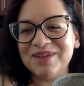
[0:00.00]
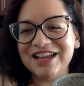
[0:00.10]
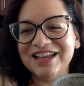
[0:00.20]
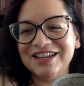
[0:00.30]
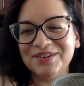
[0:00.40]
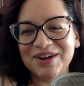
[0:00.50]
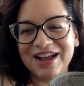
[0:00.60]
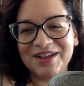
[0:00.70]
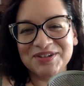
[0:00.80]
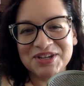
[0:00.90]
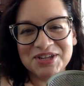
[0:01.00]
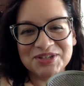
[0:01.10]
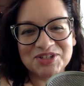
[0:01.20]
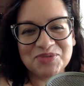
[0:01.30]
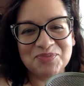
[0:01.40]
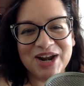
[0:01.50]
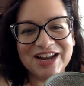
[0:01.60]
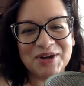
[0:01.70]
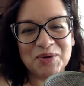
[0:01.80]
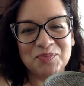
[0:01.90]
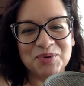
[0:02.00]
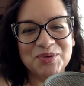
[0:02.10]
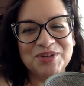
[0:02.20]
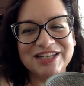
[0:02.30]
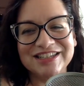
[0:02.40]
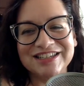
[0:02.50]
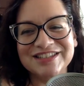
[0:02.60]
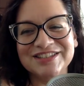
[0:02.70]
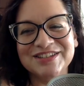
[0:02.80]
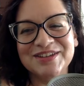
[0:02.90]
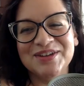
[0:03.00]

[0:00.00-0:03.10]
my hen around to break her broodiness?